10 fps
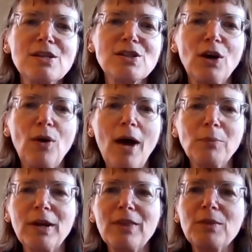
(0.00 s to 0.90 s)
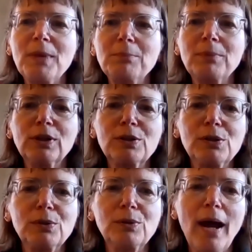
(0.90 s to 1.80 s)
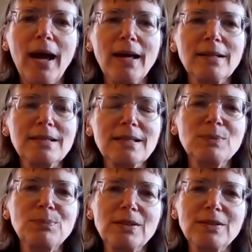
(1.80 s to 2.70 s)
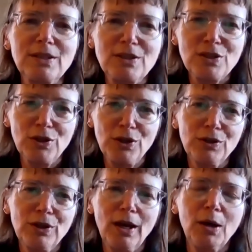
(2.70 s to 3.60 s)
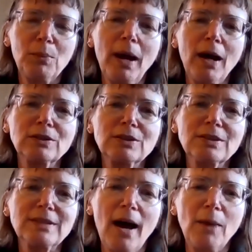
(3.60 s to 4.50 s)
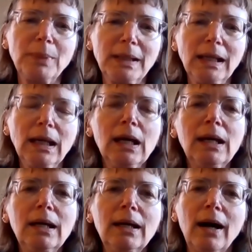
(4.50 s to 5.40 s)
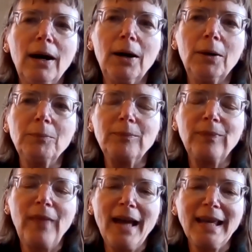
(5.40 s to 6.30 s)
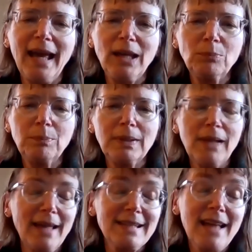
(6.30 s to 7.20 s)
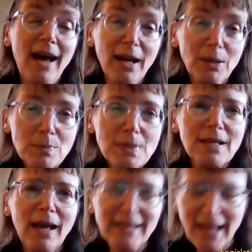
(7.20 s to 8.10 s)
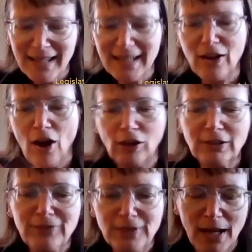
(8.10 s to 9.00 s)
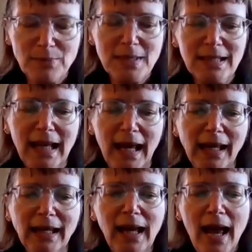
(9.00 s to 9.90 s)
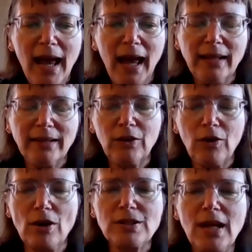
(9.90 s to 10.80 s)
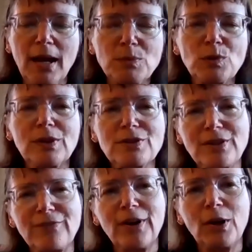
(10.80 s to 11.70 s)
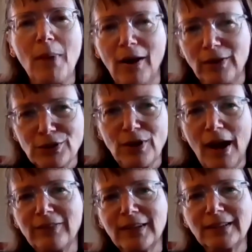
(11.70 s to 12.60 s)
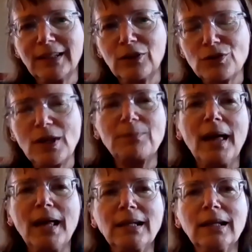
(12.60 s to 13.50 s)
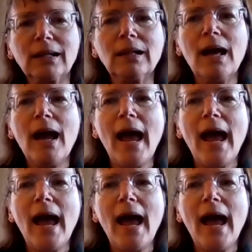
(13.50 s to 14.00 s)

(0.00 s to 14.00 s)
So I'm one of the people who has expressed concern about stopping. That can be at times, I take it at all different times of the day. And there are times when there's a fair amount of traffic that goes up that hill,